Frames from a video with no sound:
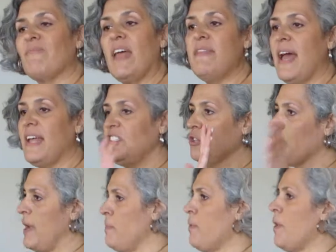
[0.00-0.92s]
And that's a
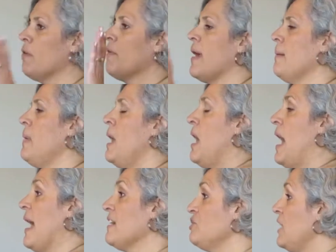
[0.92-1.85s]
great program.
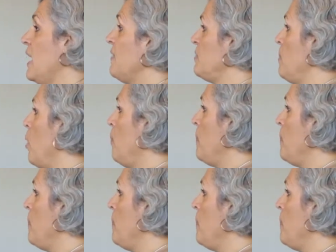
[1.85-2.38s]
I actually have some